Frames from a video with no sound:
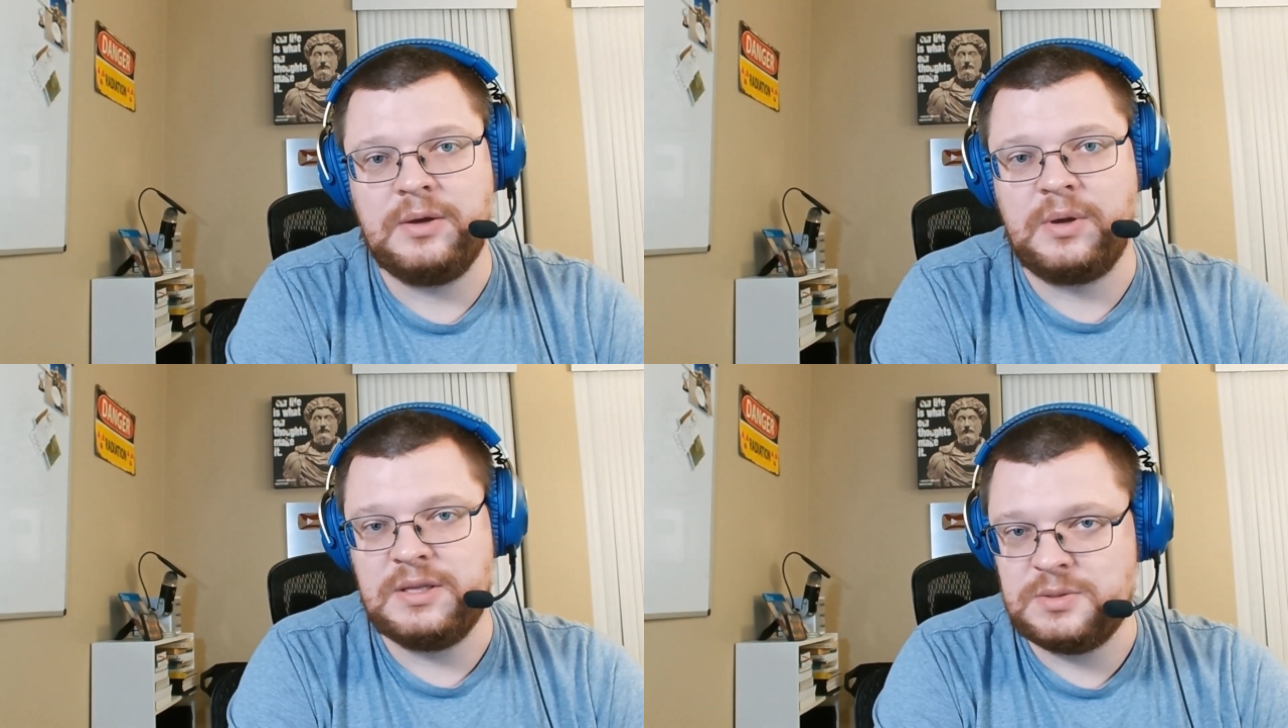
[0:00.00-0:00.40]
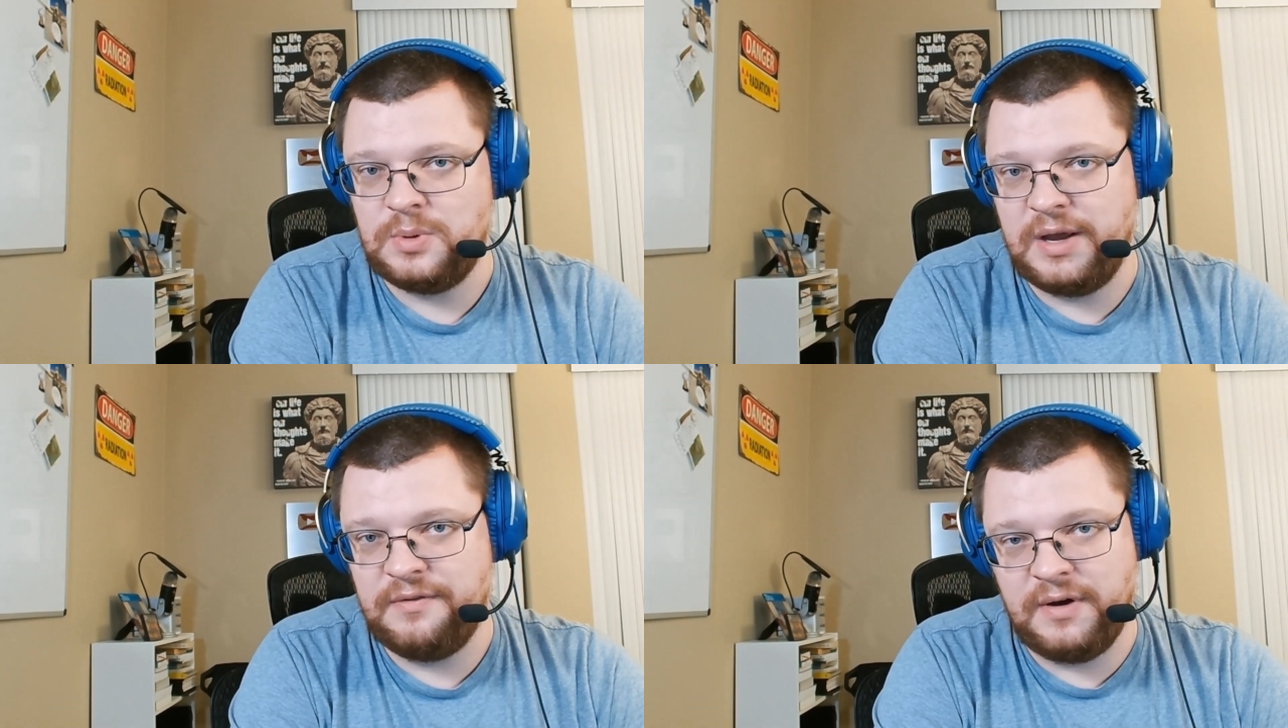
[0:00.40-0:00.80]
okay, it's
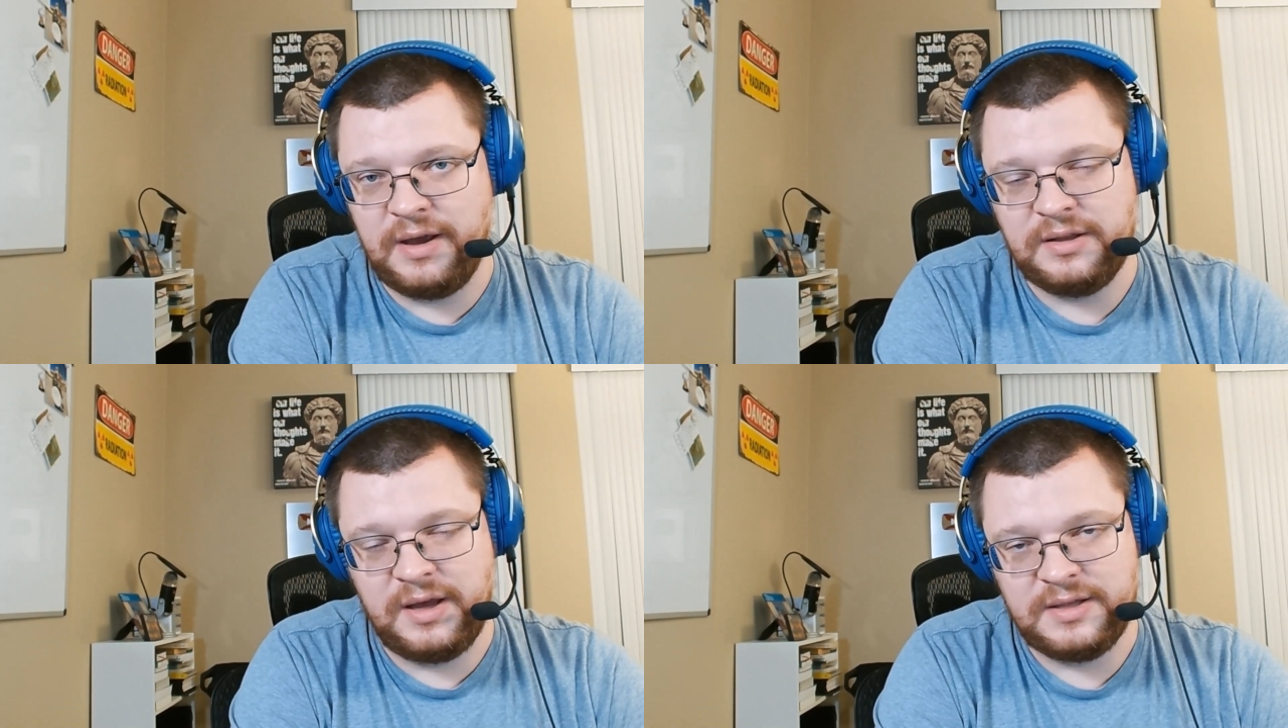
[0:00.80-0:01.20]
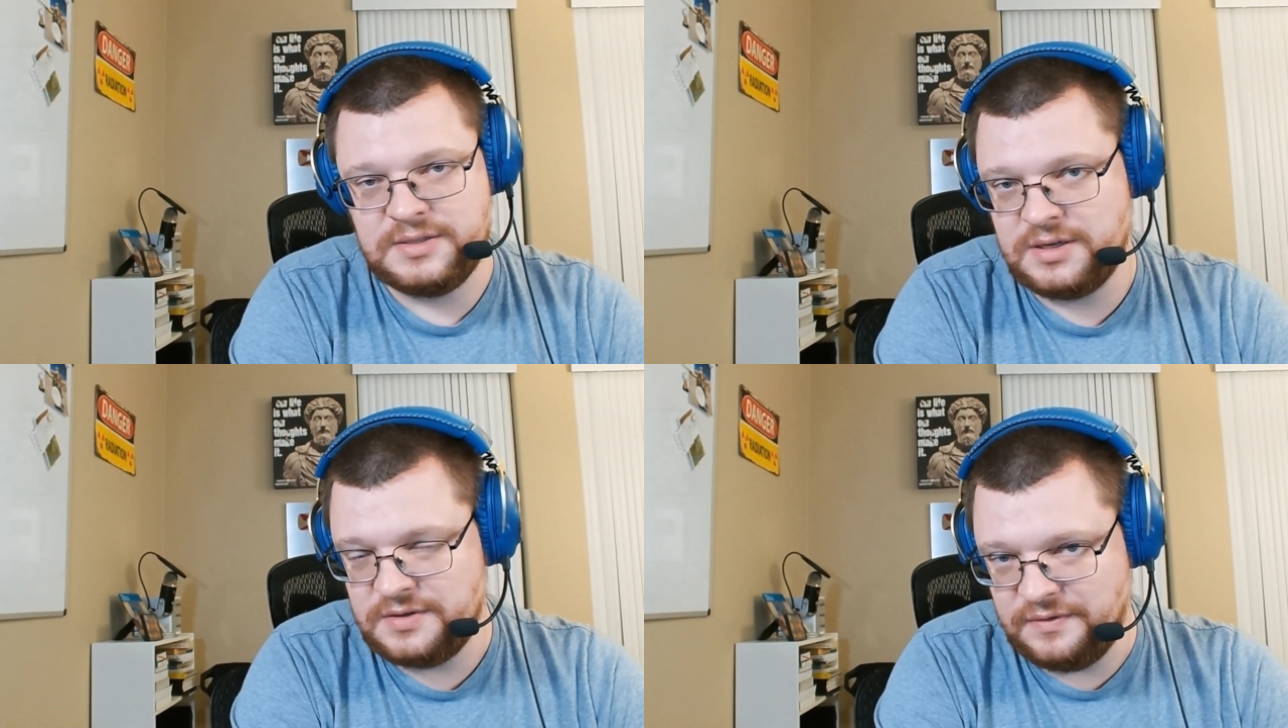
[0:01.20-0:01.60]
Wi-Fi Alliance
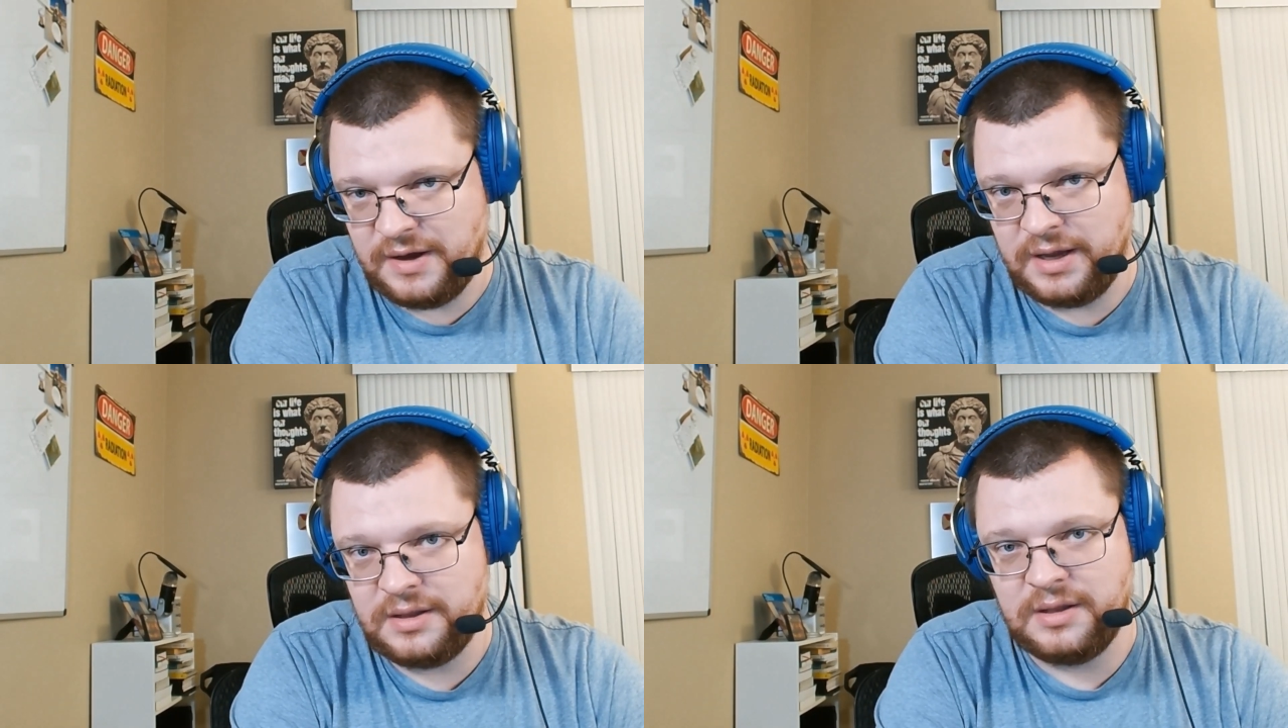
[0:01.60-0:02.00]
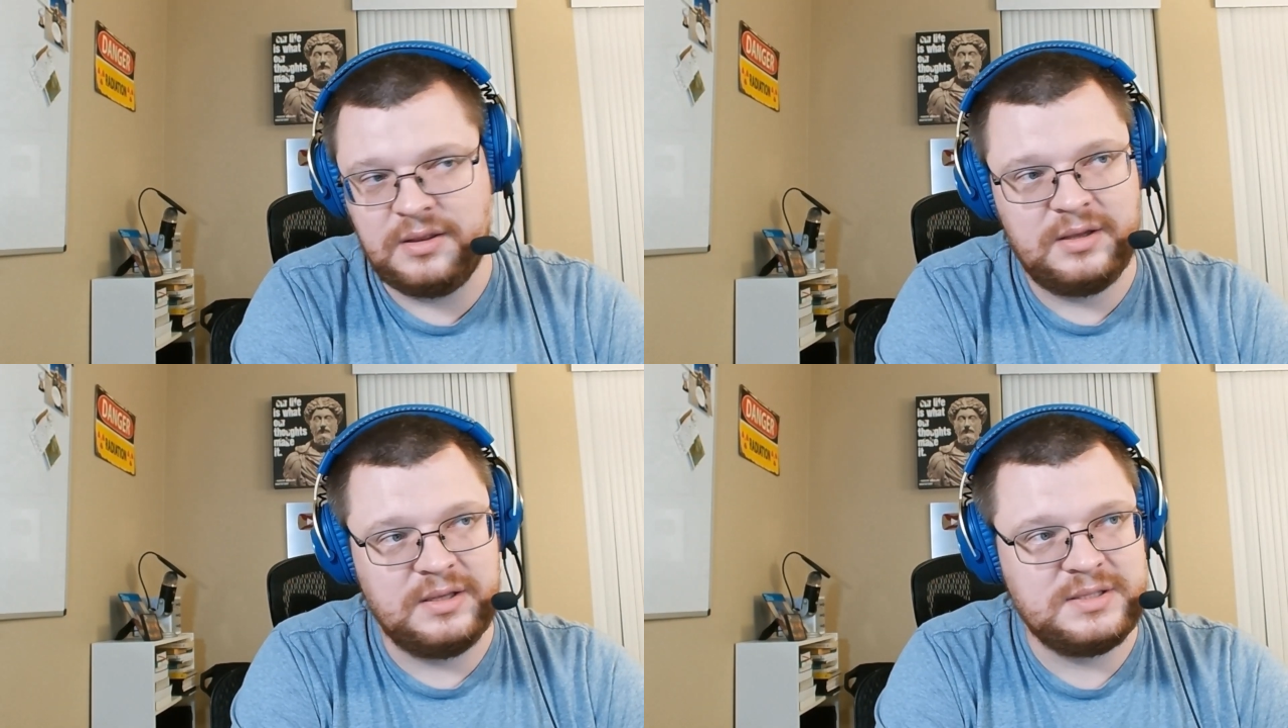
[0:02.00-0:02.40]
certified, it
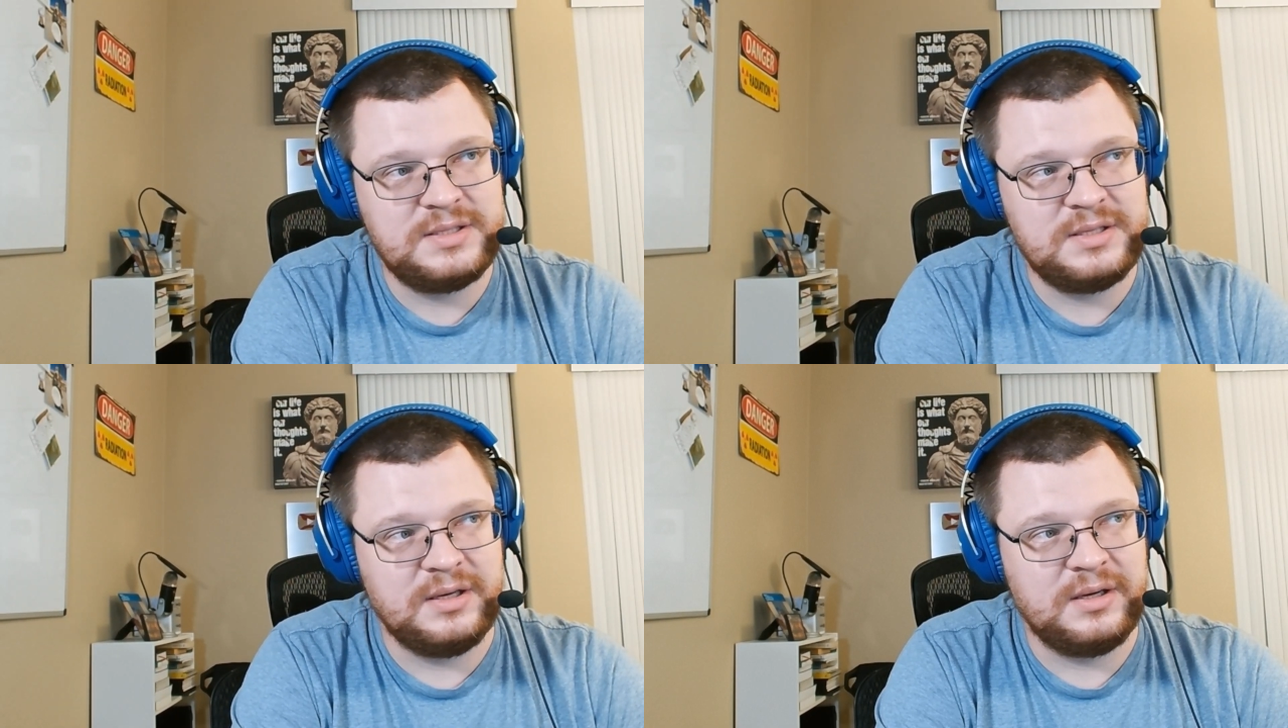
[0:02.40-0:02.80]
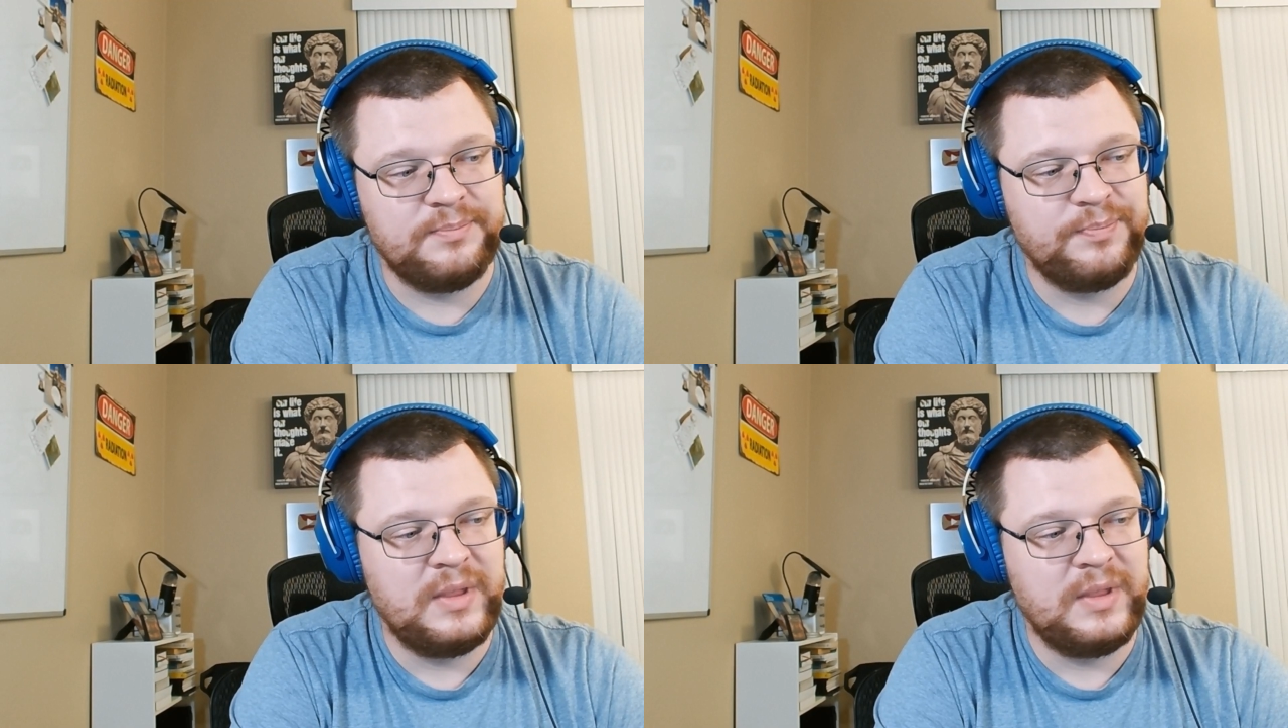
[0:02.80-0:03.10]
it's uh,